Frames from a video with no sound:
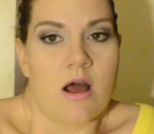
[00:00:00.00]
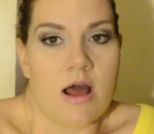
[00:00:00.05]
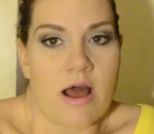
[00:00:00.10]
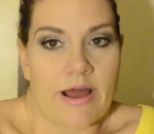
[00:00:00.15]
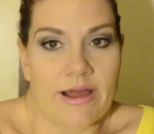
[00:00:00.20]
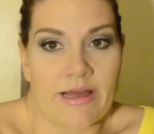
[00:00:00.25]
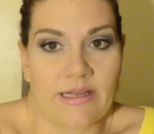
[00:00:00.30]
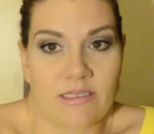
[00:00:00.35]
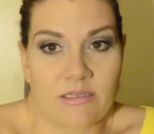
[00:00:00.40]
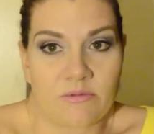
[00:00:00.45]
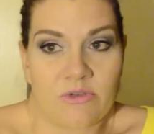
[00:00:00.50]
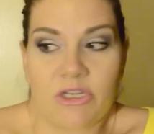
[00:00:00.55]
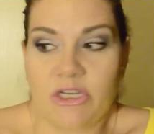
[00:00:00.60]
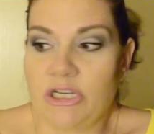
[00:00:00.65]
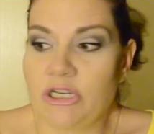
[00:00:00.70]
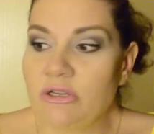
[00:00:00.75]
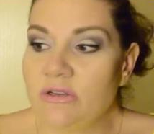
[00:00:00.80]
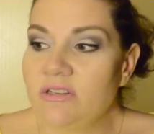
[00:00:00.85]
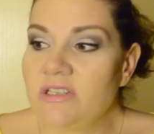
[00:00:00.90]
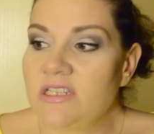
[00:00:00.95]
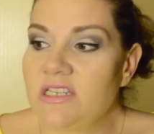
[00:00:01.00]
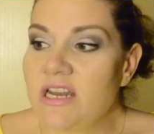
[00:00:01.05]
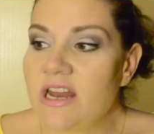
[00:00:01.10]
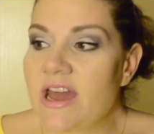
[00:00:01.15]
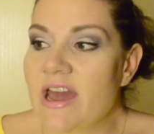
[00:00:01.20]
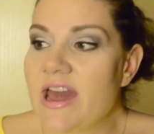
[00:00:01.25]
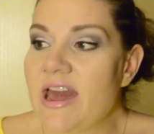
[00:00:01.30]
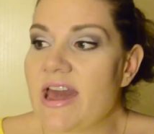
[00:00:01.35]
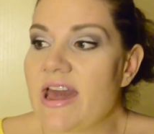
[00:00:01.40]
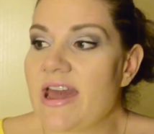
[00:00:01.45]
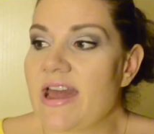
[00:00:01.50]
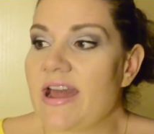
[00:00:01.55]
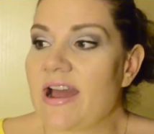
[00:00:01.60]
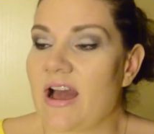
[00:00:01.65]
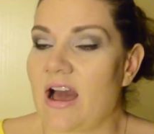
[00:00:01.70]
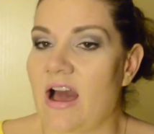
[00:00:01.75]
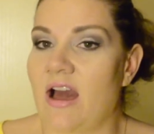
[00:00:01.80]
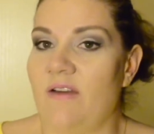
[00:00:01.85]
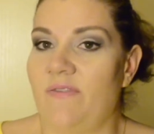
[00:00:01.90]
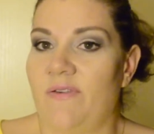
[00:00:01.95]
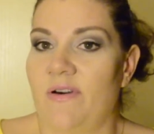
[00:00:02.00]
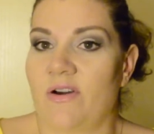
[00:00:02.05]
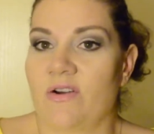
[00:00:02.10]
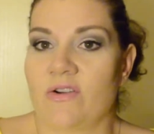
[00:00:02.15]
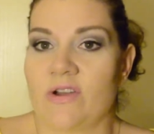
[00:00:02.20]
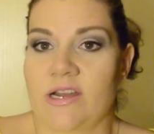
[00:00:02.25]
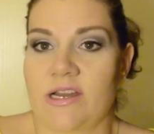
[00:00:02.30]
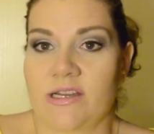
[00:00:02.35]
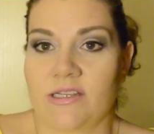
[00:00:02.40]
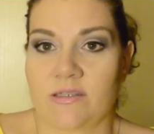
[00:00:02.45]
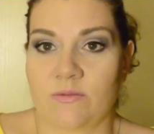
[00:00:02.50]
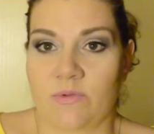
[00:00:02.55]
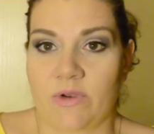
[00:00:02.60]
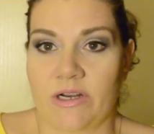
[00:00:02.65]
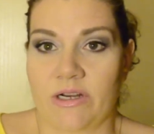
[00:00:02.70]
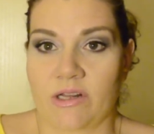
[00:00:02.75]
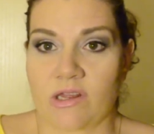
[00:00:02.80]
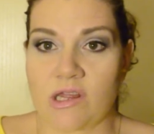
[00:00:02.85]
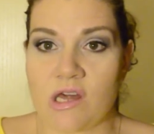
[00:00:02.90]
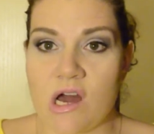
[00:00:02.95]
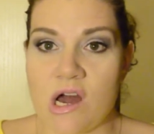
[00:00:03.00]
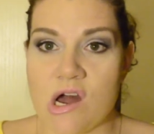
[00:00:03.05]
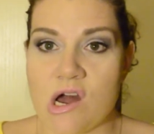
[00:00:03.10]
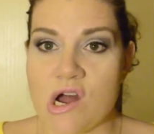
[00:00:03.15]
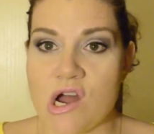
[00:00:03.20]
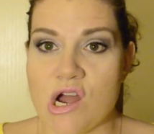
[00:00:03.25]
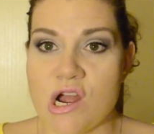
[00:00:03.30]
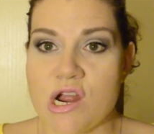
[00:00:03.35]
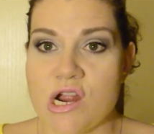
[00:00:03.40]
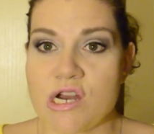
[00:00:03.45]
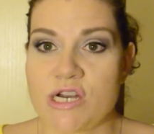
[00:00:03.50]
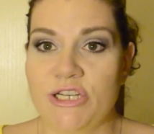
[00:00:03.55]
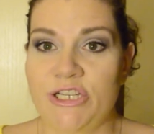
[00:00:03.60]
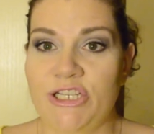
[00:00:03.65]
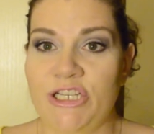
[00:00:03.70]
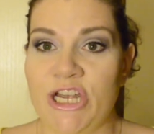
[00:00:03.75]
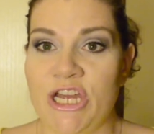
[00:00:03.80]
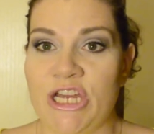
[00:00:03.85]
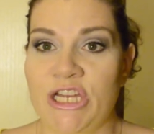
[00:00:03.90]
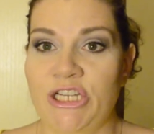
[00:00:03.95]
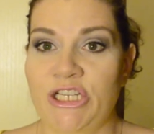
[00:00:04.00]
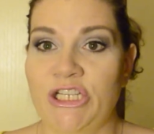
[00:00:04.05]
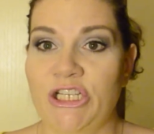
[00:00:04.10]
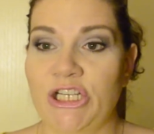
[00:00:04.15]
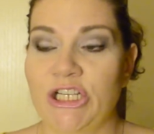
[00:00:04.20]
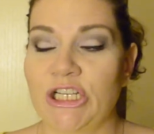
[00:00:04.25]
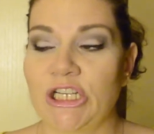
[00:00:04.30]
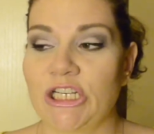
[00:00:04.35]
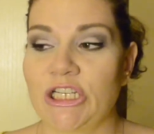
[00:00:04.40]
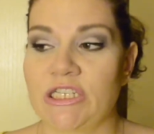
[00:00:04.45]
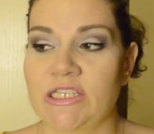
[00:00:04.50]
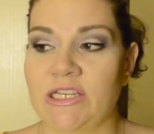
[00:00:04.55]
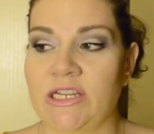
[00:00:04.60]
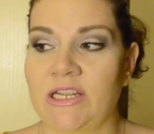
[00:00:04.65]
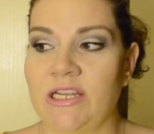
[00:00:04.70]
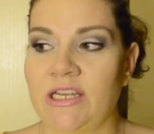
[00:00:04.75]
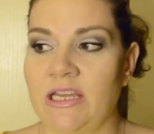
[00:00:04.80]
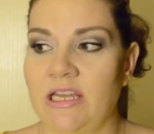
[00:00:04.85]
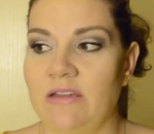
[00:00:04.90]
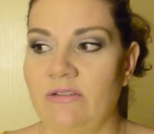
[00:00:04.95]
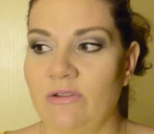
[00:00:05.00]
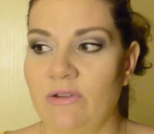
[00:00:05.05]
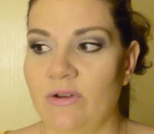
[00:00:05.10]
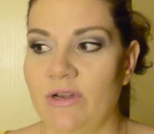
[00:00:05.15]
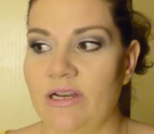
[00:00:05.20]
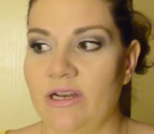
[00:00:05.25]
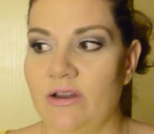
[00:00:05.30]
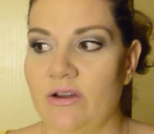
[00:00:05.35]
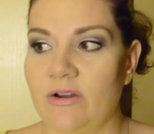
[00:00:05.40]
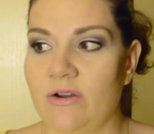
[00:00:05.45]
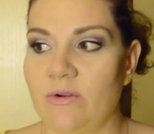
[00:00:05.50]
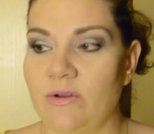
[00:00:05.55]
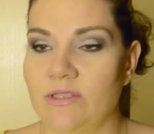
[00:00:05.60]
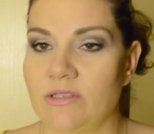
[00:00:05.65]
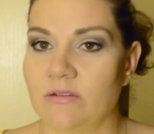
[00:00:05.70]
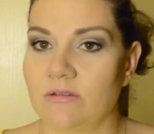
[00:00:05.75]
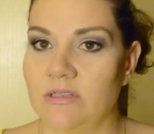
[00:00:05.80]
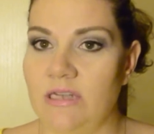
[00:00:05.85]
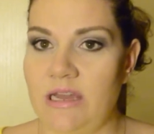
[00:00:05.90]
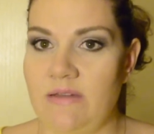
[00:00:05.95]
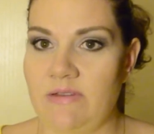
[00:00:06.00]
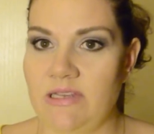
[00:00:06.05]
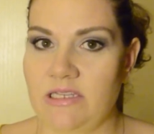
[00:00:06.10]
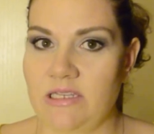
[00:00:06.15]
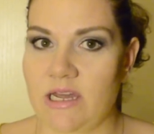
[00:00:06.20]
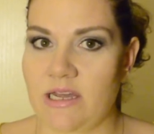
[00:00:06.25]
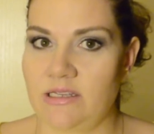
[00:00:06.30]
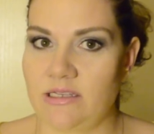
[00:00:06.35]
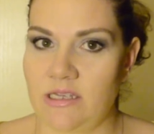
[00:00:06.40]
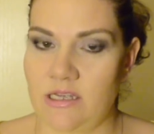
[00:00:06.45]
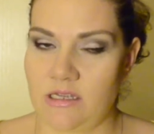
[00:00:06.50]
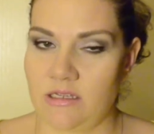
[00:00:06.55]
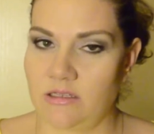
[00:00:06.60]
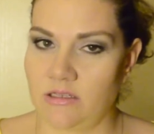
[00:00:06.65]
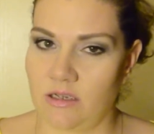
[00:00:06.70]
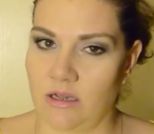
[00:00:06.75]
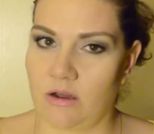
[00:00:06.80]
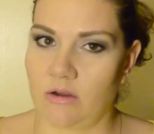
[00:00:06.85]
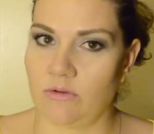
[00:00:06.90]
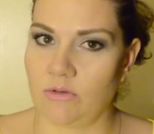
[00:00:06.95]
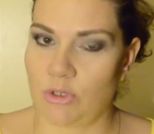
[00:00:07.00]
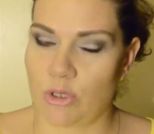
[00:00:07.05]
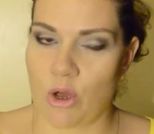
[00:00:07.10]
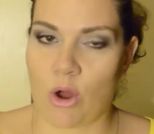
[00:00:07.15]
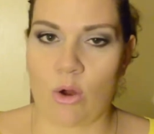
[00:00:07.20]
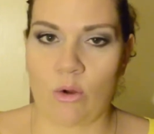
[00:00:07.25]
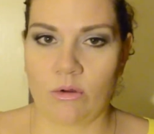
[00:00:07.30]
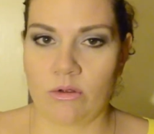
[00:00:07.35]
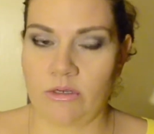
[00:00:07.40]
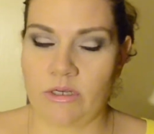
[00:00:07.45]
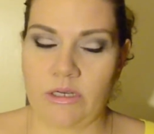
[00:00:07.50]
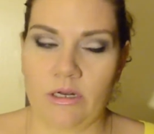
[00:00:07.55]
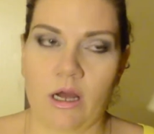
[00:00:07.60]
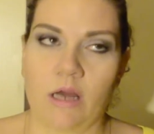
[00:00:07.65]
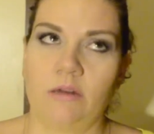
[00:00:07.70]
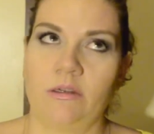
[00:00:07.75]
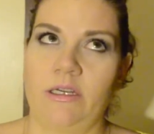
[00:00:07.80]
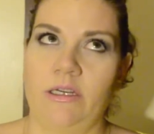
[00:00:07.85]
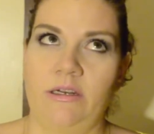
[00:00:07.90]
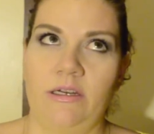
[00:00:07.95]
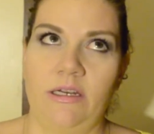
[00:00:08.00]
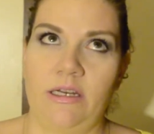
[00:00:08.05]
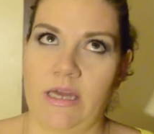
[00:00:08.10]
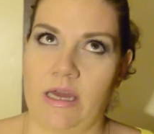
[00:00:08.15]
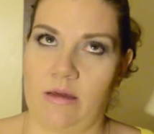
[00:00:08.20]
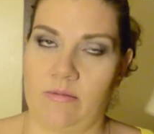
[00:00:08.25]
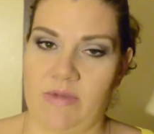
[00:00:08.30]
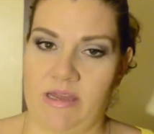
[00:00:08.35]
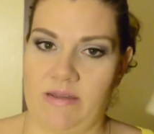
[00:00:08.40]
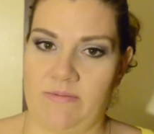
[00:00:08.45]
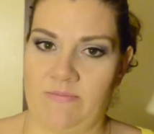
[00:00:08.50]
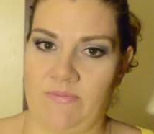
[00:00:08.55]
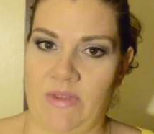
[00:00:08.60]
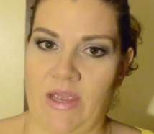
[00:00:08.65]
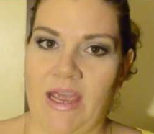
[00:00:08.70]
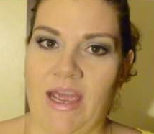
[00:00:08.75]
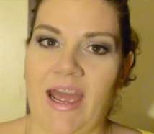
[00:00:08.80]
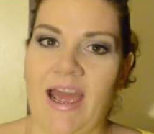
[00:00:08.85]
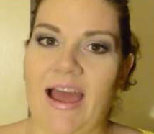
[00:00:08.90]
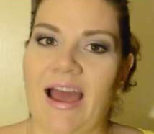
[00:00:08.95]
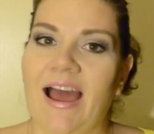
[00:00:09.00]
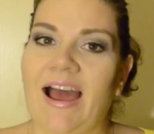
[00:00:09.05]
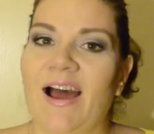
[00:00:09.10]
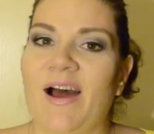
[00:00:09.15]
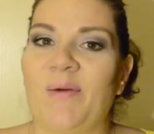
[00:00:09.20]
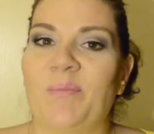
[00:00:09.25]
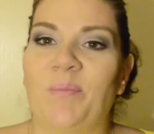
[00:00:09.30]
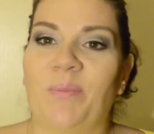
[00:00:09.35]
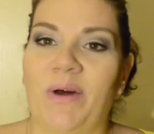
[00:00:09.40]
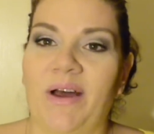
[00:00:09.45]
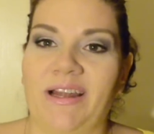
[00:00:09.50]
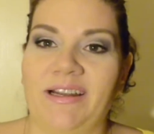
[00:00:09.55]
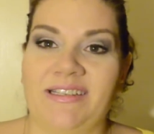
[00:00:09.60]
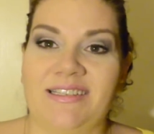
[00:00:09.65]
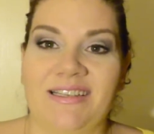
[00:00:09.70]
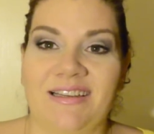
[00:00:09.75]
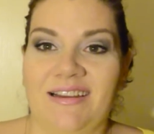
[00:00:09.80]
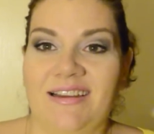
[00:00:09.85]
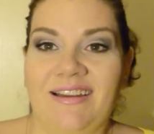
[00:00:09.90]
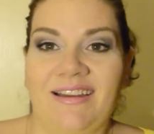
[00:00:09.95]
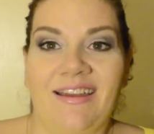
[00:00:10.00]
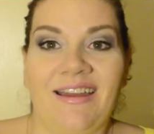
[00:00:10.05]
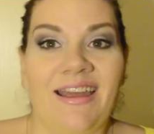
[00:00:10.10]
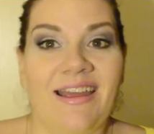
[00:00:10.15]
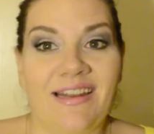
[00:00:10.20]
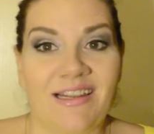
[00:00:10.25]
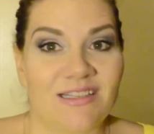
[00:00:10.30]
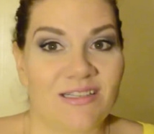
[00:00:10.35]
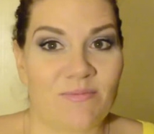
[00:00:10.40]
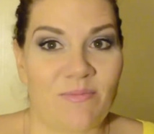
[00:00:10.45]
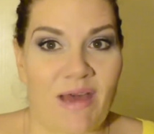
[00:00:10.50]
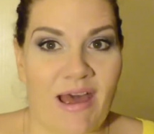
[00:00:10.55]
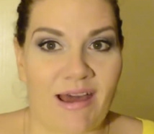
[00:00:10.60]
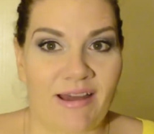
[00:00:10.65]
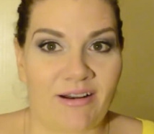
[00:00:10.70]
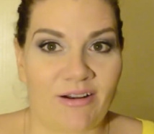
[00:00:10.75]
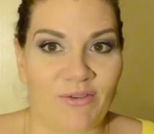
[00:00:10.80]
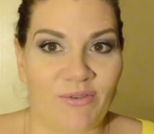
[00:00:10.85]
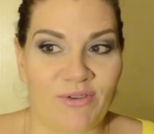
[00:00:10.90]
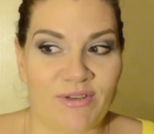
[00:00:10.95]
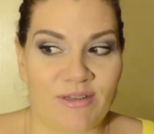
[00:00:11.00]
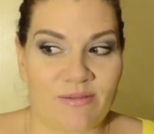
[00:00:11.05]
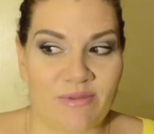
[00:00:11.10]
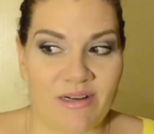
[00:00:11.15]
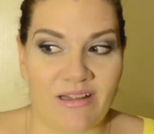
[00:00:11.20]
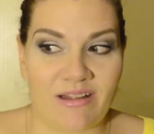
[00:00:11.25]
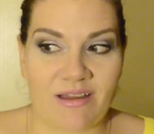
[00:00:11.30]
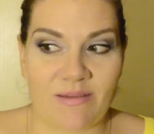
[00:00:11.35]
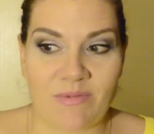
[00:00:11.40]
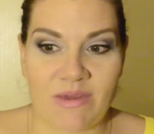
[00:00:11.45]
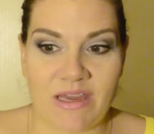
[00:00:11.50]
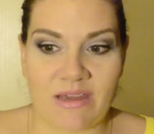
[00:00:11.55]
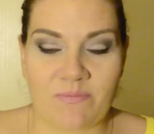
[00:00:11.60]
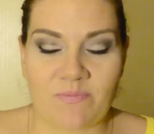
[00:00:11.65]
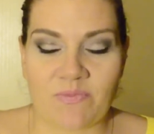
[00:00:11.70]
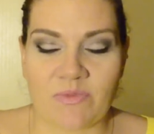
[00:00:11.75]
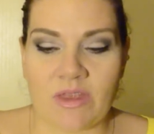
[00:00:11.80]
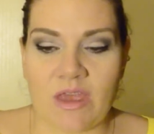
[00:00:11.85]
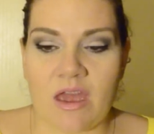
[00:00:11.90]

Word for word: I got some good news today. I felt great because I'm wearing a large shirt, even though I know it's Old Navy sizing, so don't, you don't need to tell me. But it doesn't matter for somebody like me.